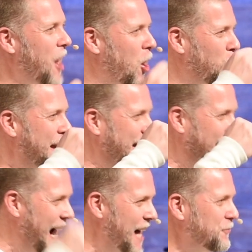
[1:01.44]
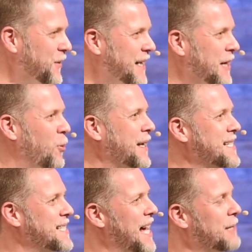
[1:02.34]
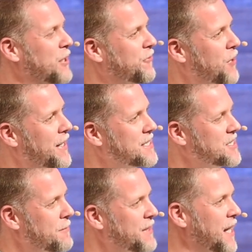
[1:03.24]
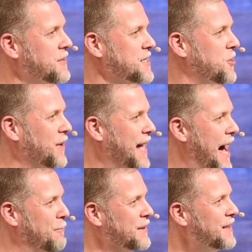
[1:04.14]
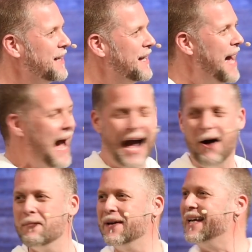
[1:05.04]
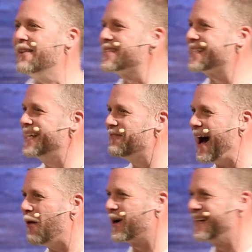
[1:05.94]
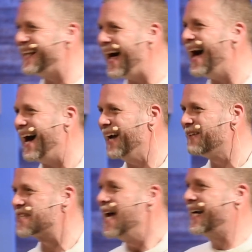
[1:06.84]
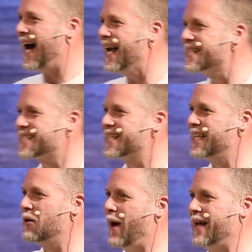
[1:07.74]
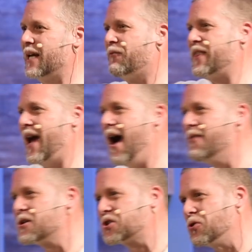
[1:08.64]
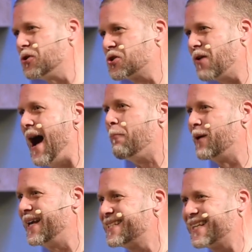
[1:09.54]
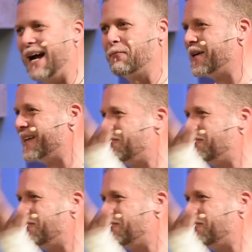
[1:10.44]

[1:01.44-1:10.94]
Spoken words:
are we confident in what he said, but afraid something else is going to happen? How many of us live our lives constantly waiting for the other shoe to drop when he said, "I'm going to